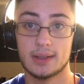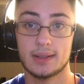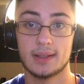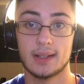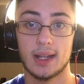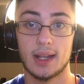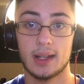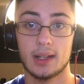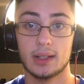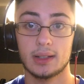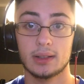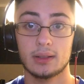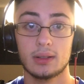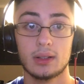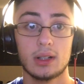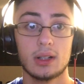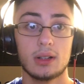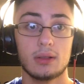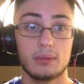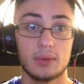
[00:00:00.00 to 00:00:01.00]
scanning,
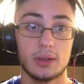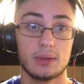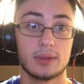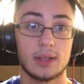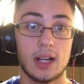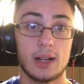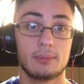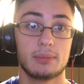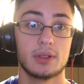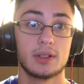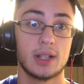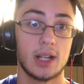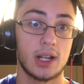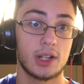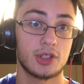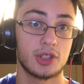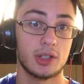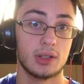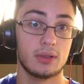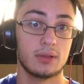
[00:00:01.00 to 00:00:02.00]
real-time
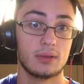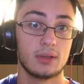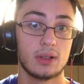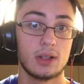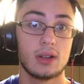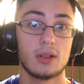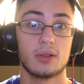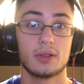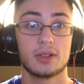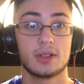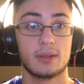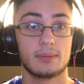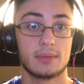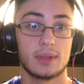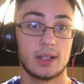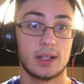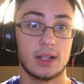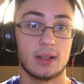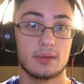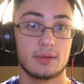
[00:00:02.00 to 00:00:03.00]
protection, or
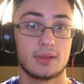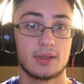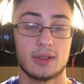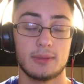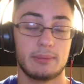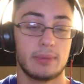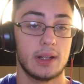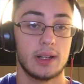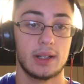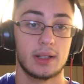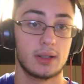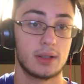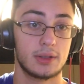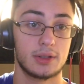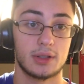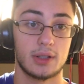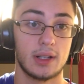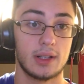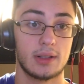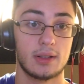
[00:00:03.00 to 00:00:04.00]
something else depending on
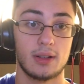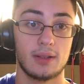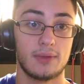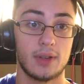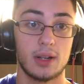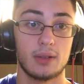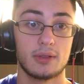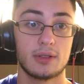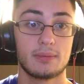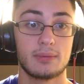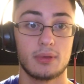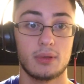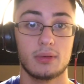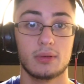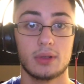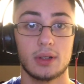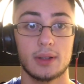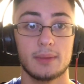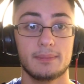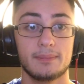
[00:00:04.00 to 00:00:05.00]
your antivirus
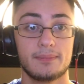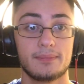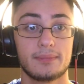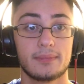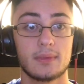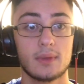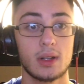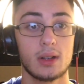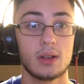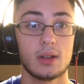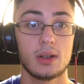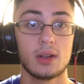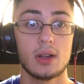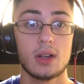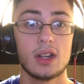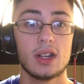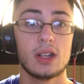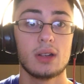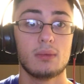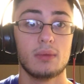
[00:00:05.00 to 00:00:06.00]
program.
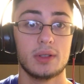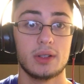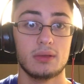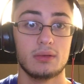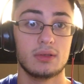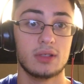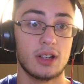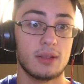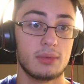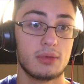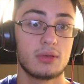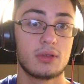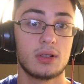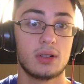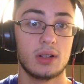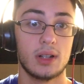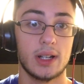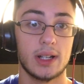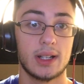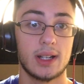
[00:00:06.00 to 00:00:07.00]
When you
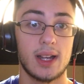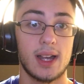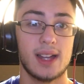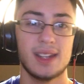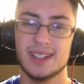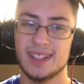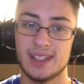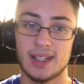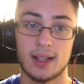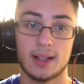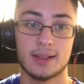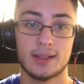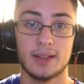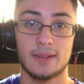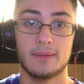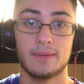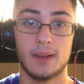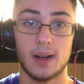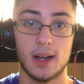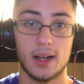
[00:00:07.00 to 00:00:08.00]
double-click an exe
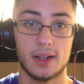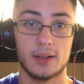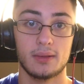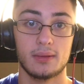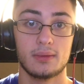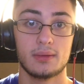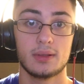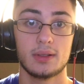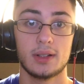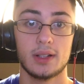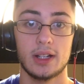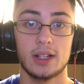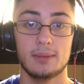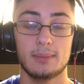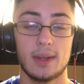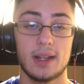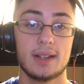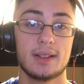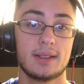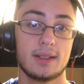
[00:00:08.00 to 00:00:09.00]
file, it
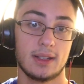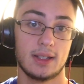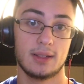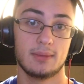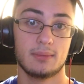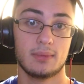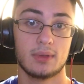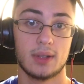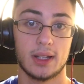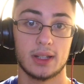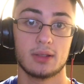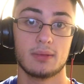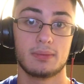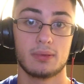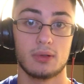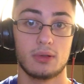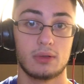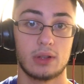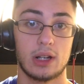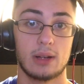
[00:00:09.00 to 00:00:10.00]
may seem like the
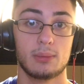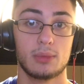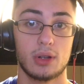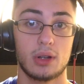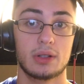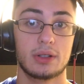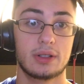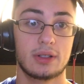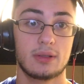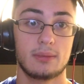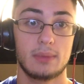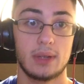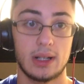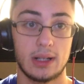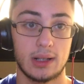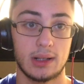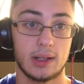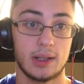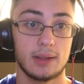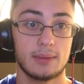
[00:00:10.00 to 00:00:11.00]
program launches
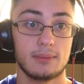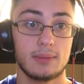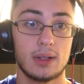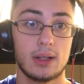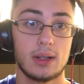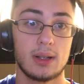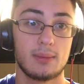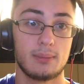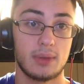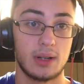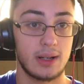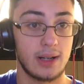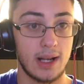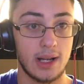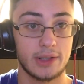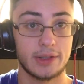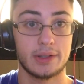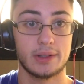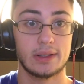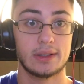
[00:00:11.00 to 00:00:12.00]
immediately, but it
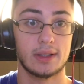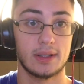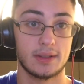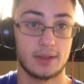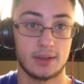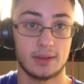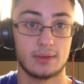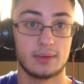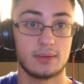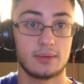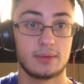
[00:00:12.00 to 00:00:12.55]
actually doesn't.